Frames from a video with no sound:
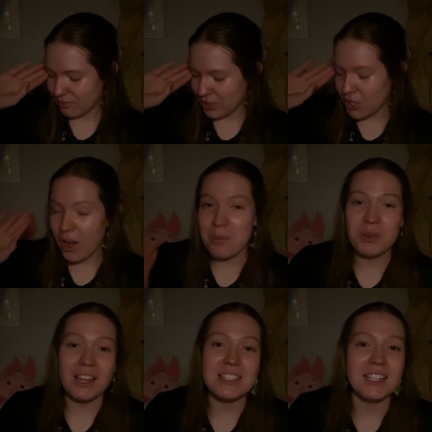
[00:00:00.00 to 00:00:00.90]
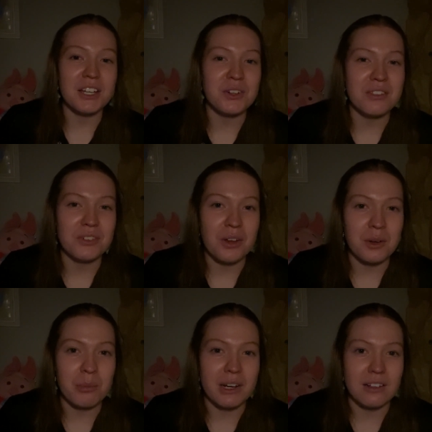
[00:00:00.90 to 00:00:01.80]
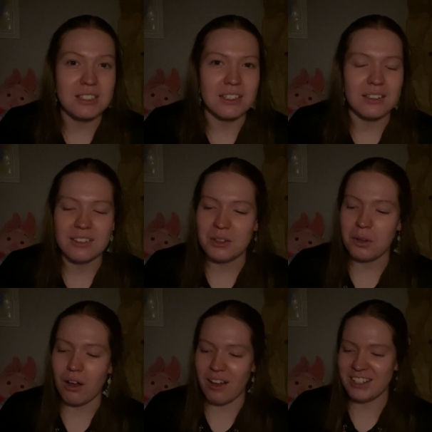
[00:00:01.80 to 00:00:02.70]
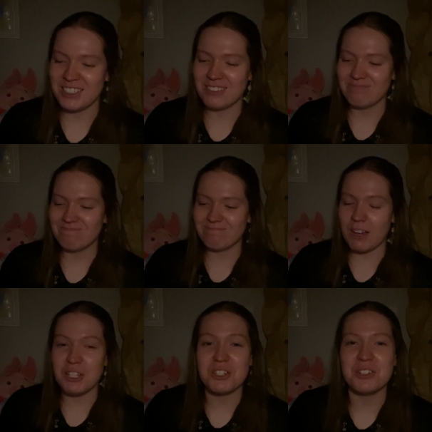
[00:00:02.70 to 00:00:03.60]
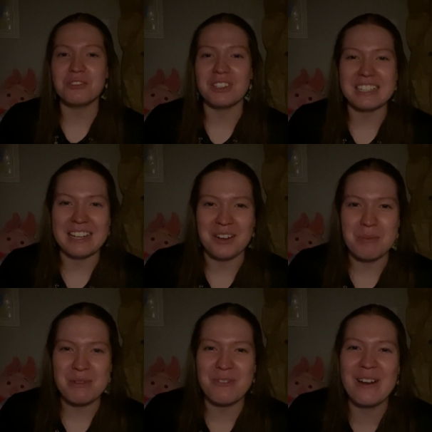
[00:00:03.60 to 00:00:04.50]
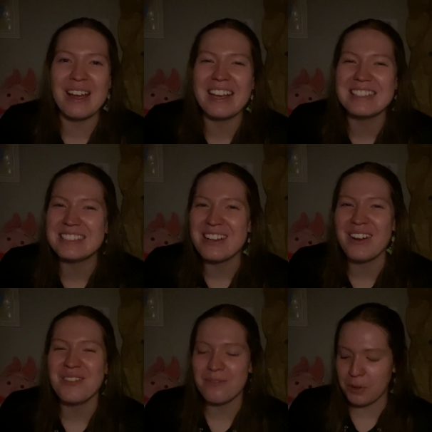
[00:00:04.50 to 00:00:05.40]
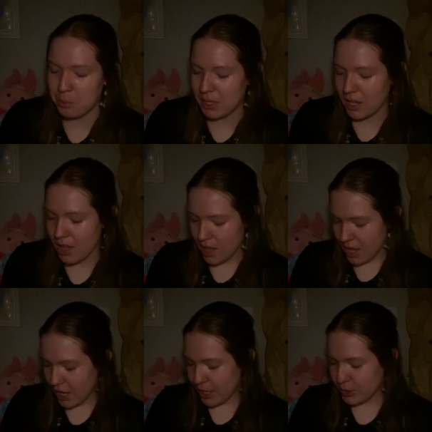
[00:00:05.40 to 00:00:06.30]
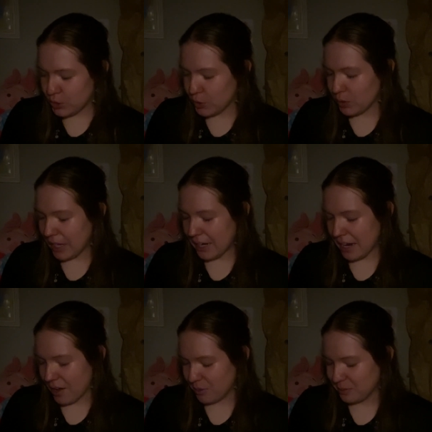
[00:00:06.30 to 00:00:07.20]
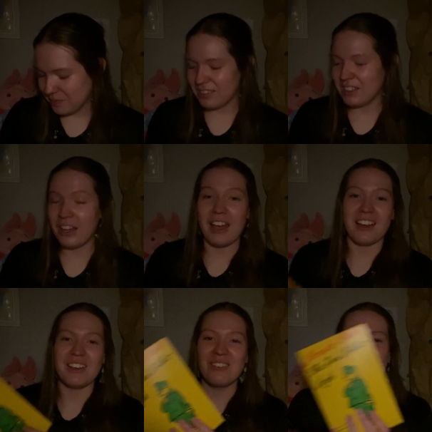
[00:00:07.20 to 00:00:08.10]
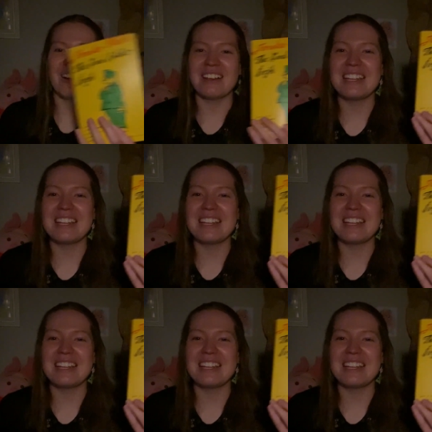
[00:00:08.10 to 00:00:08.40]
You know, I'm realizing I don't even know how to pronounce it. Oh gosh. I should have looked that up before I started filming. It's too late now. Okay, here we go.